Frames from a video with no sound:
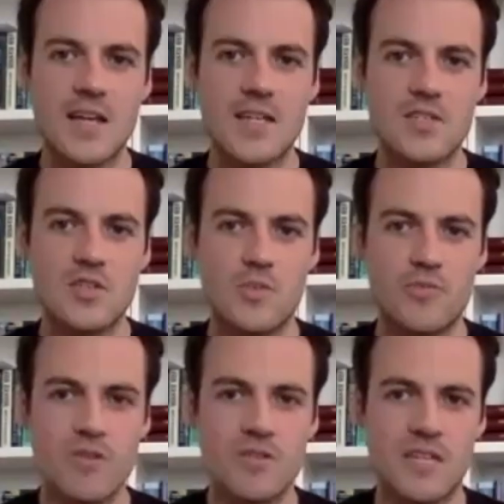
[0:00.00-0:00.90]
is your
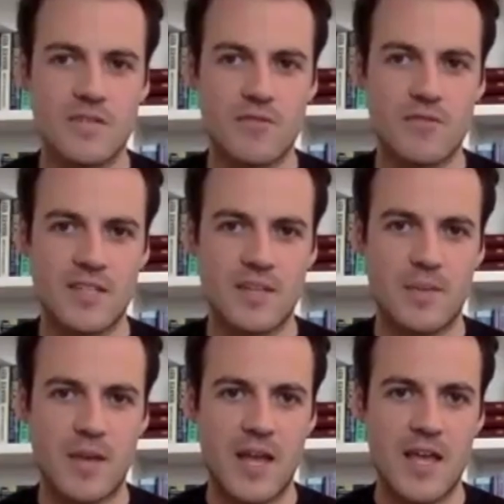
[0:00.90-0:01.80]
process for writing a
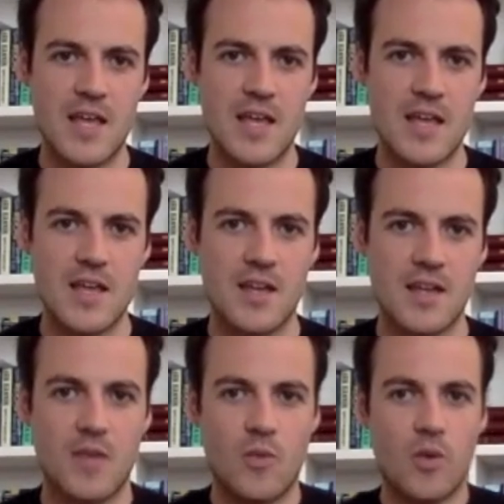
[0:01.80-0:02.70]
play
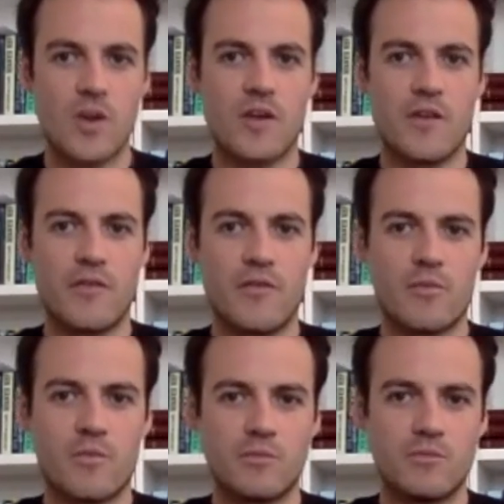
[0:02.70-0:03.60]
uh, one of
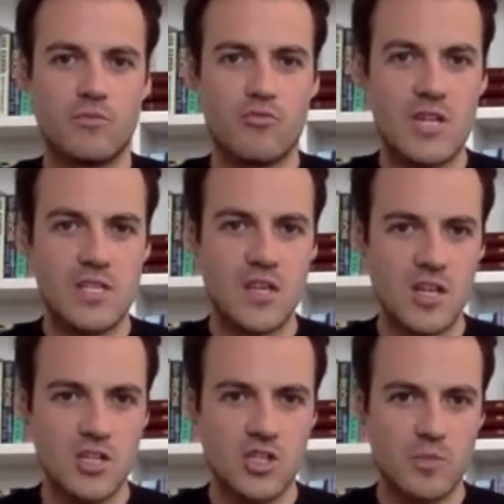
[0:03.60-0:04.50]

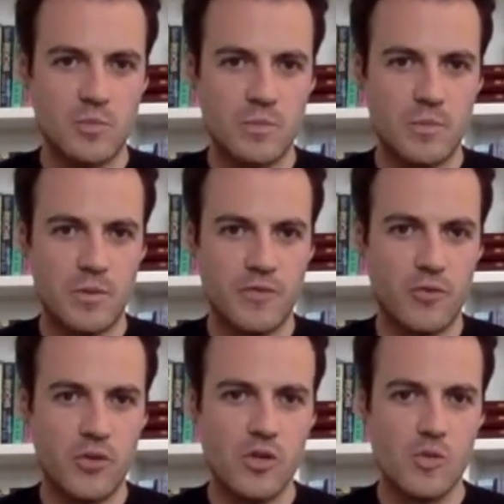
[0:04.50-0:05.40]
research
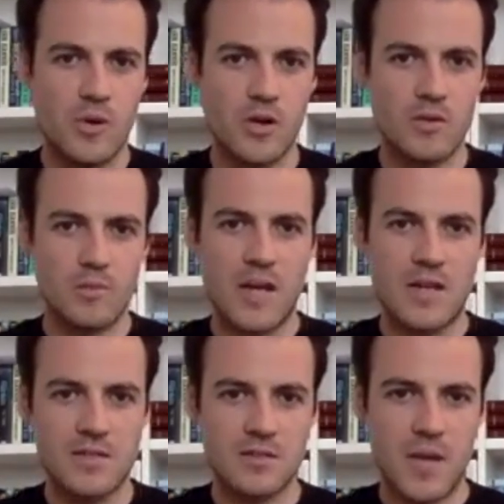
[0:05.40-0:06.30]
before you put
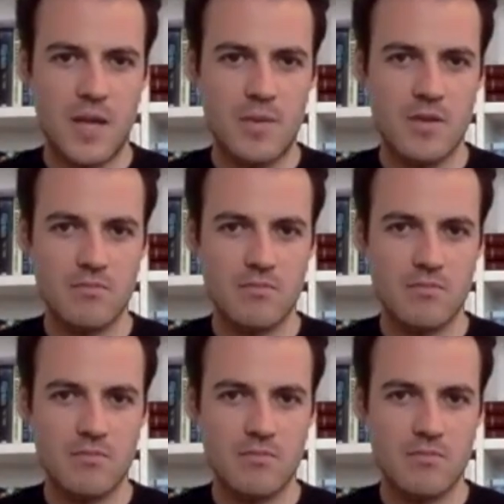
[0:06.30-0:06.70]
pencil to paper?